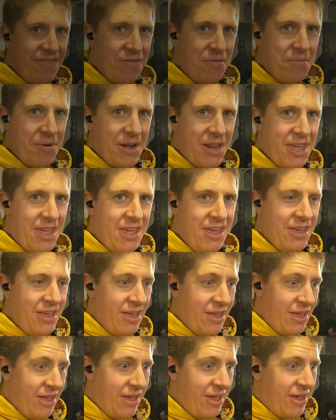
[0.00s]
everybody.
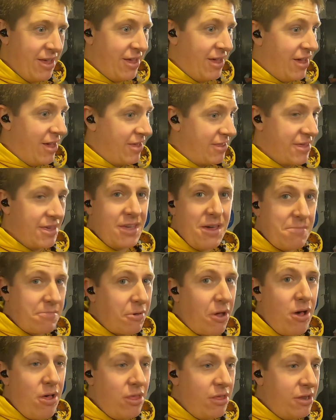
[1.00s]
I think I'm
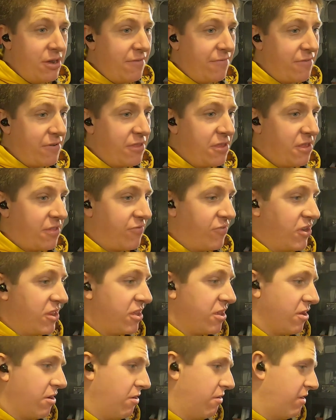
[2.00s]
calling it for this
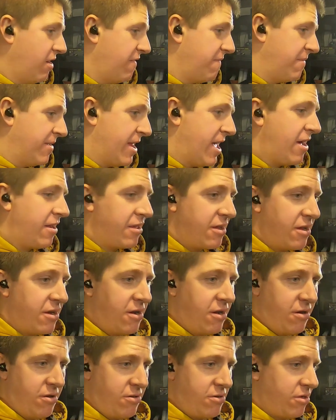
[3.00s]
video. I've been out
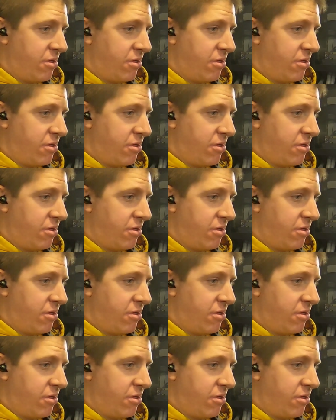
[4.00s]
here